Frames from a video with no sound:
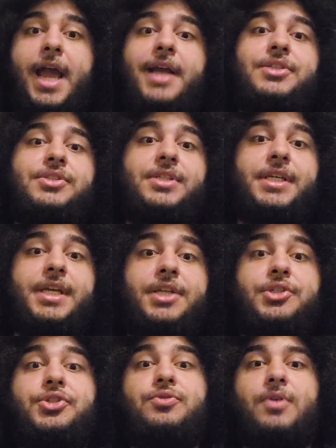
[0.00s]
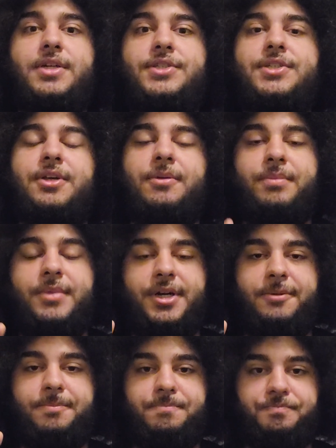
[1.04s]
actually instructs
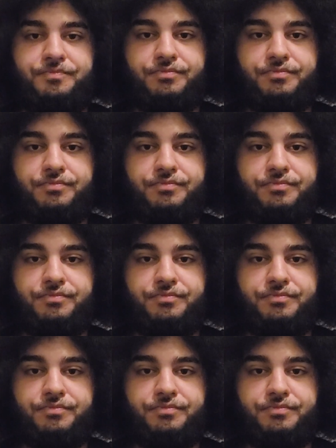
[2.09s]
some,